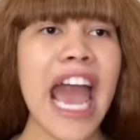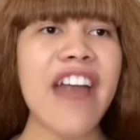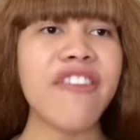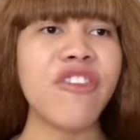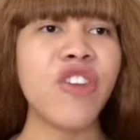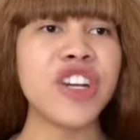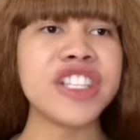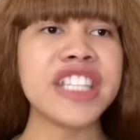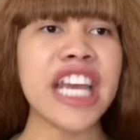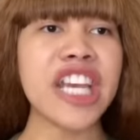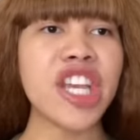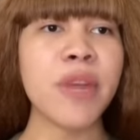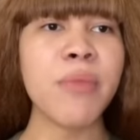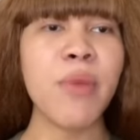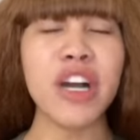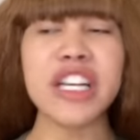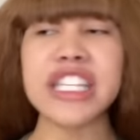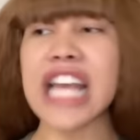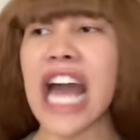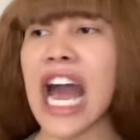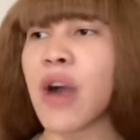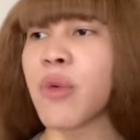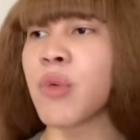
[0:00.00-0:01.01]
Everyone, take your
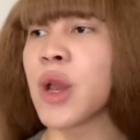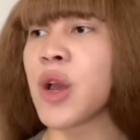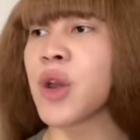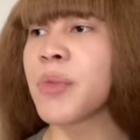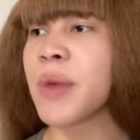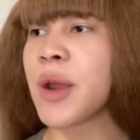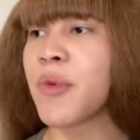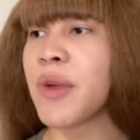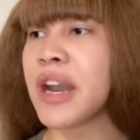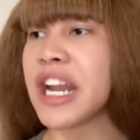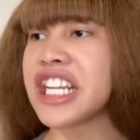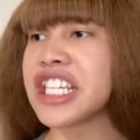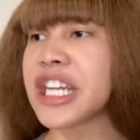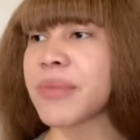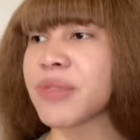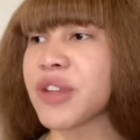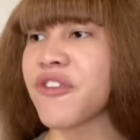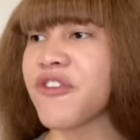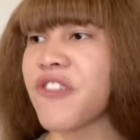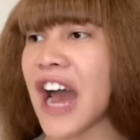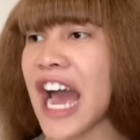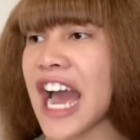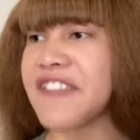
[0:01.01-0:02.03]
books out. We will be reading
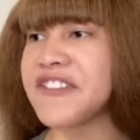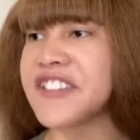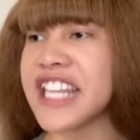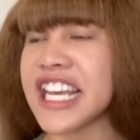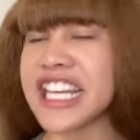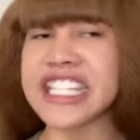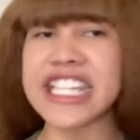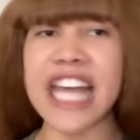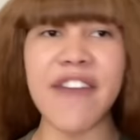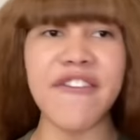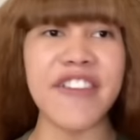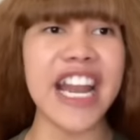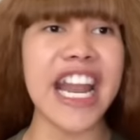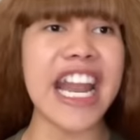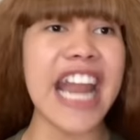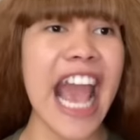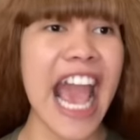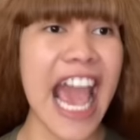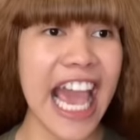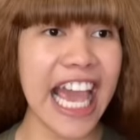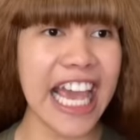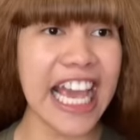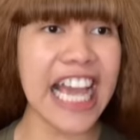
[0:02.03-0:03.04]
chapter 5, 6, 7,
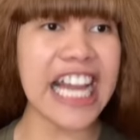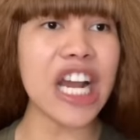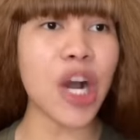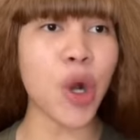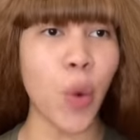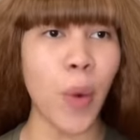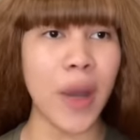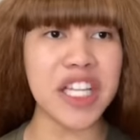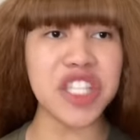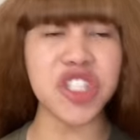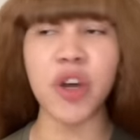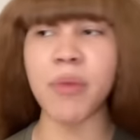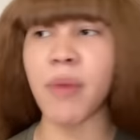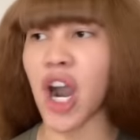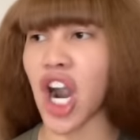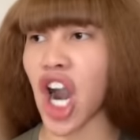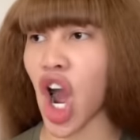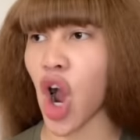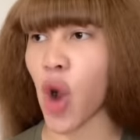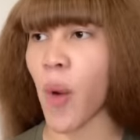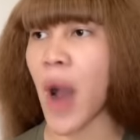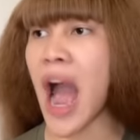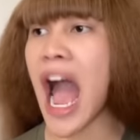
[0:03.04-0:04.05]
and 8 in a quiz
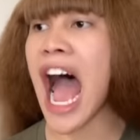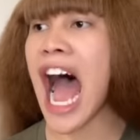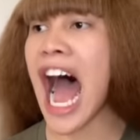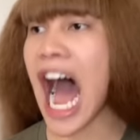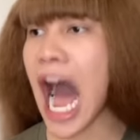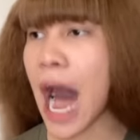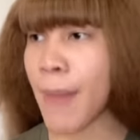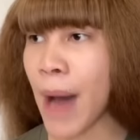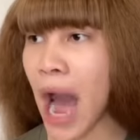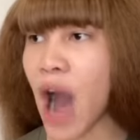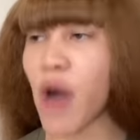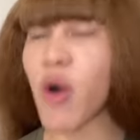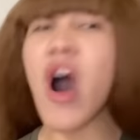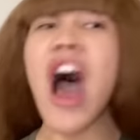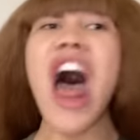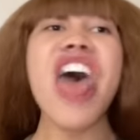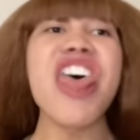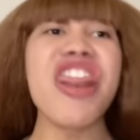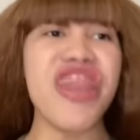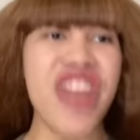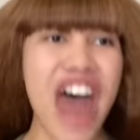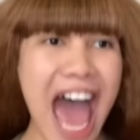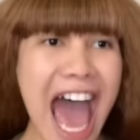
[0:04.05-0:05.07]
tomorrow. How
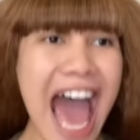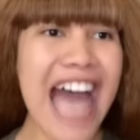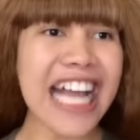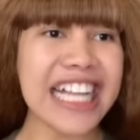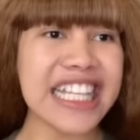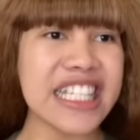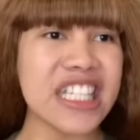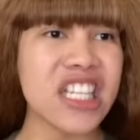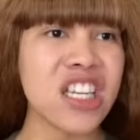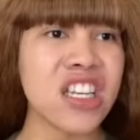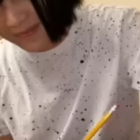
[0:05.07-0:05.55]
about that?